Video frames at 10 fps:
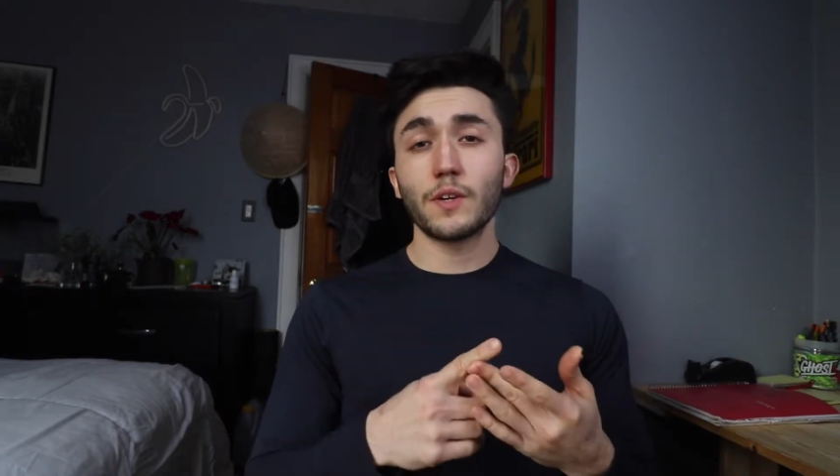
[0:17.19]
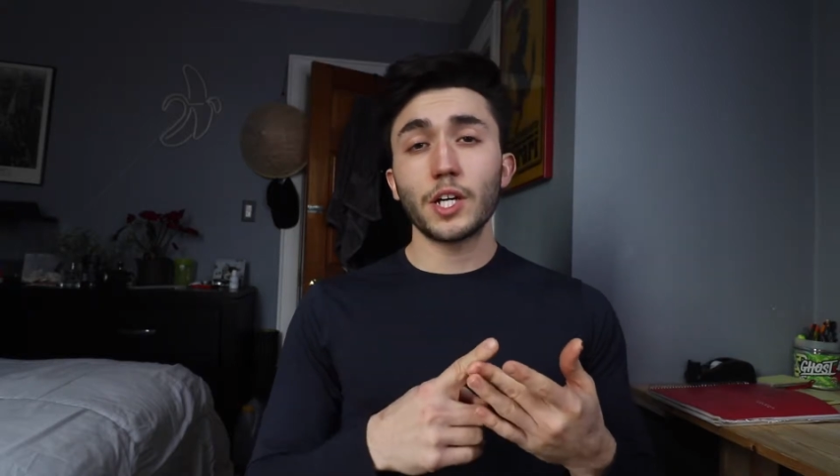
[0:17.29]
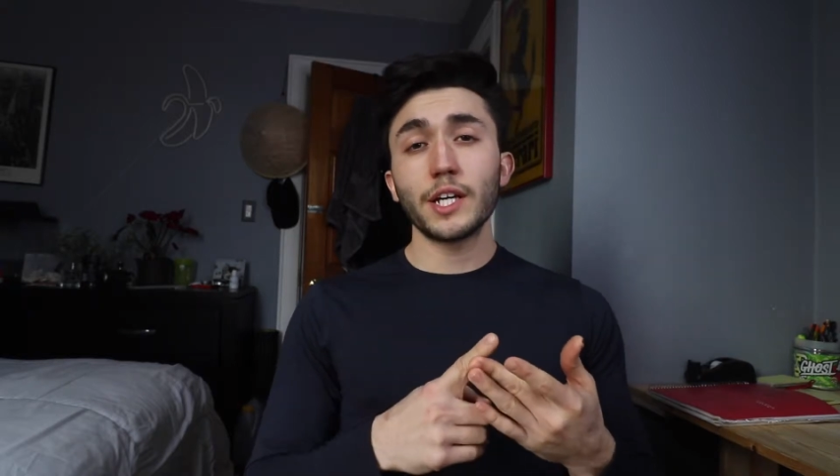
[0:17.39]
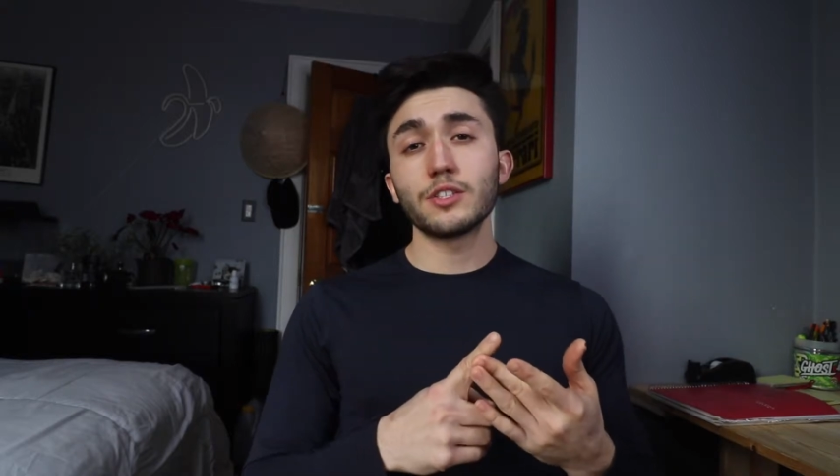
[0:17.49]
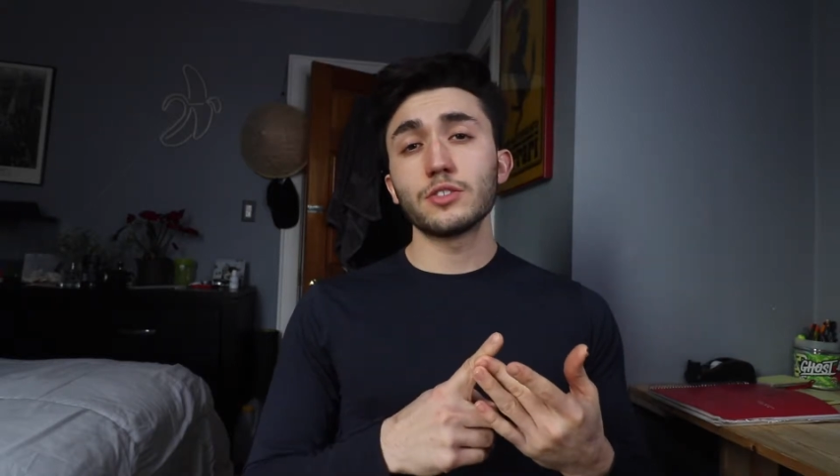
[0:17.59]

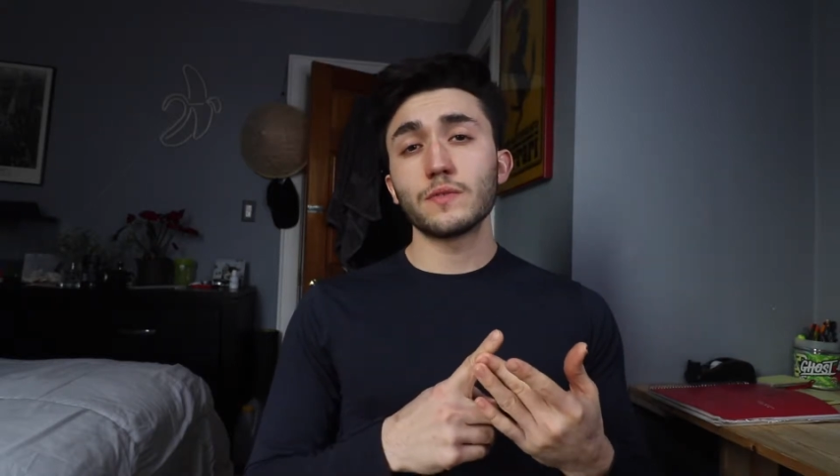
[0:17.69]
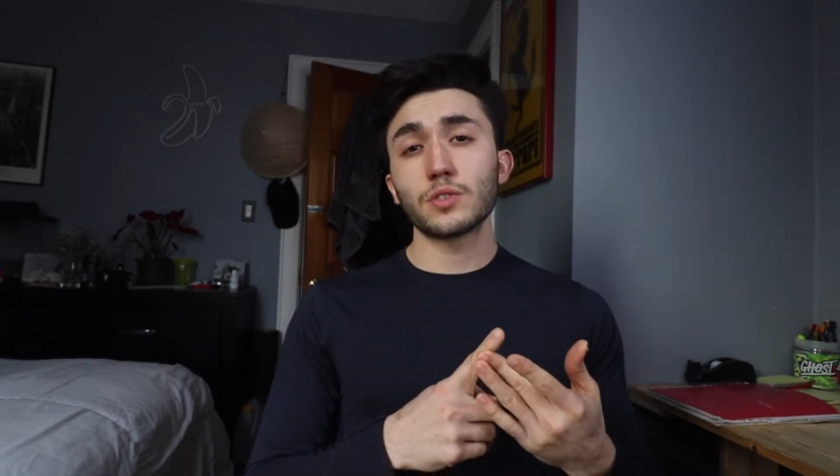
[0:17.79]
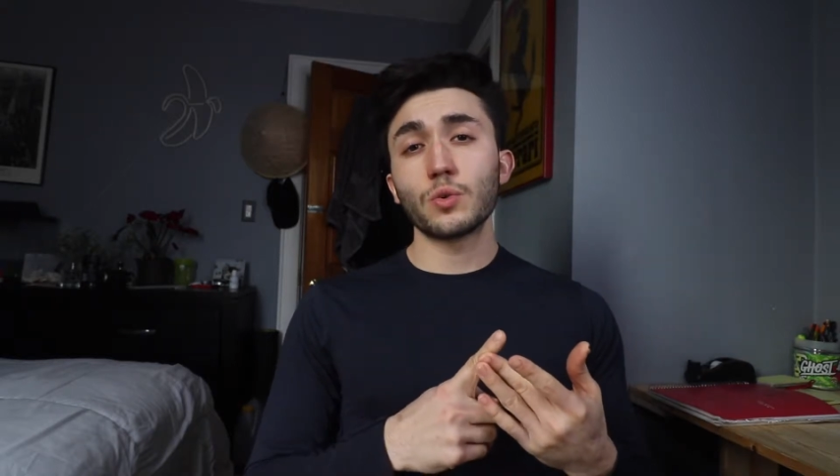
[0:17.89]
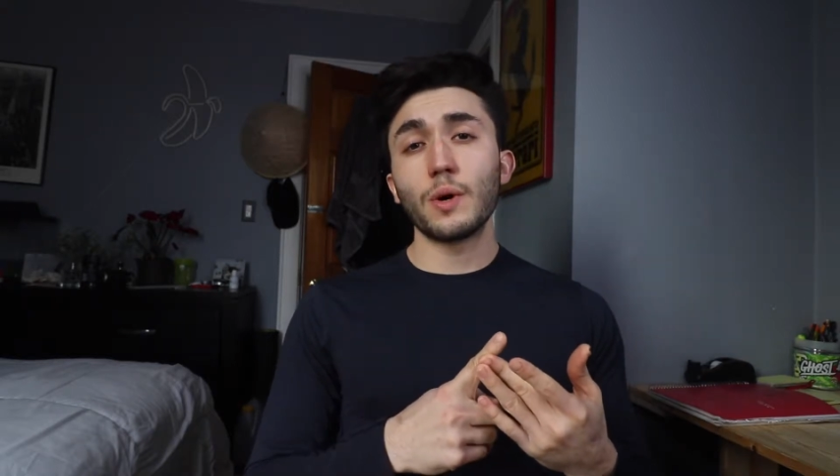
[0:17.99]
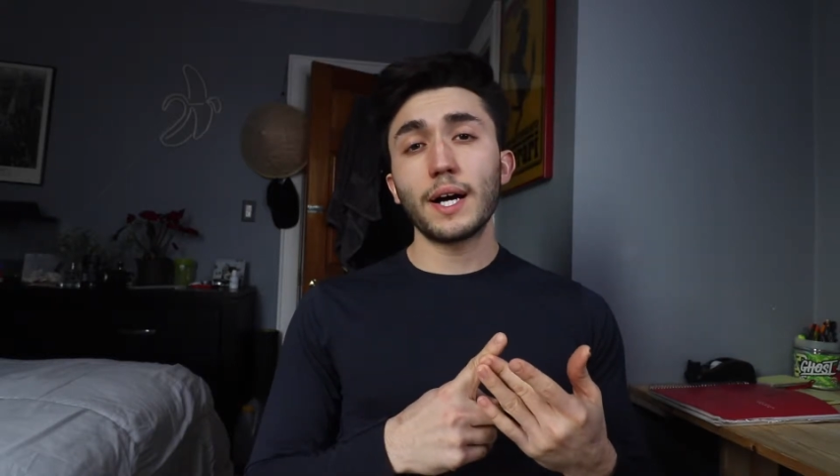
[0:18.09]
variations of
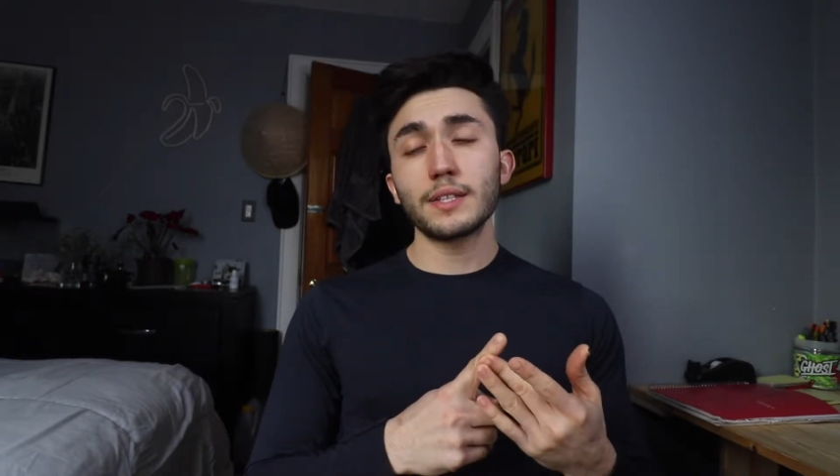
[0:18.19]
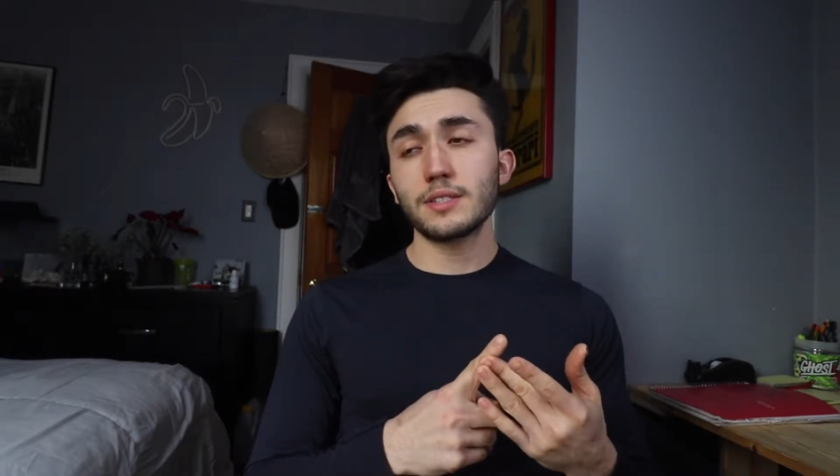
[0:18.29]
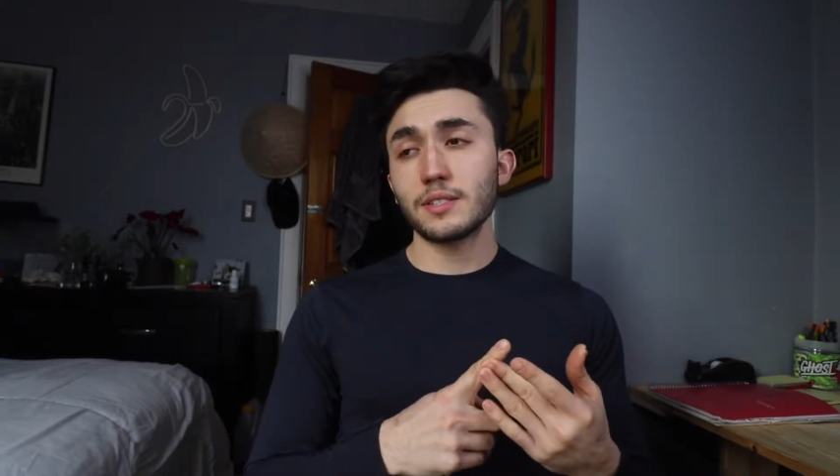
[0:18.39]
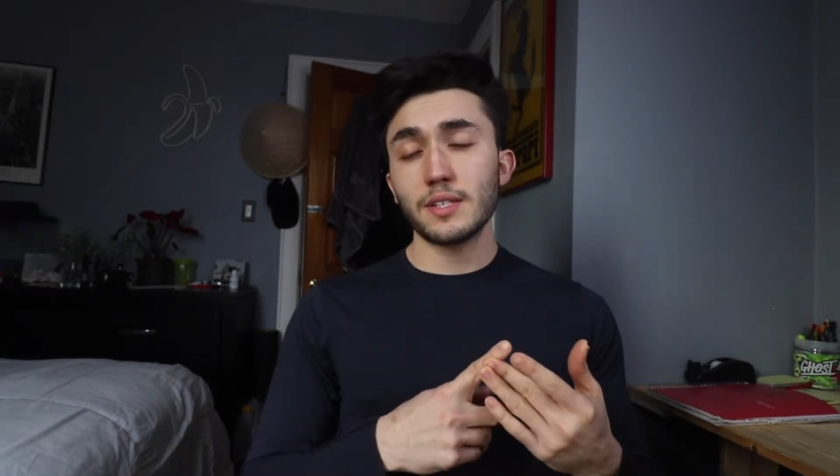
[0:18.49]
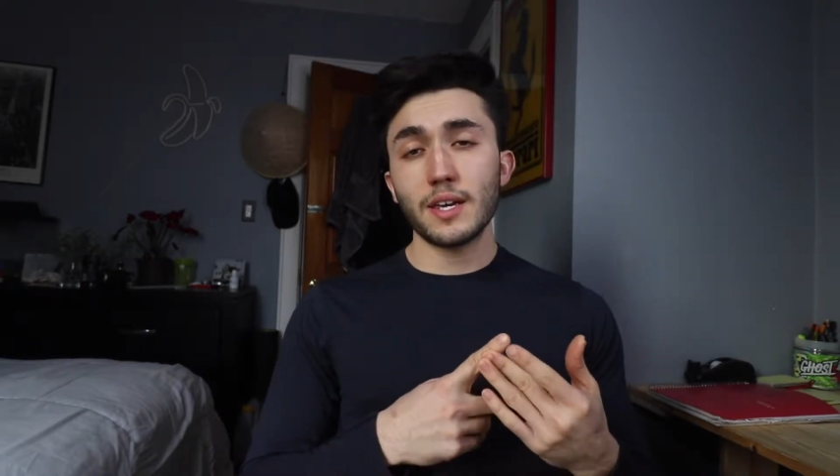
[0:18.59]
squats,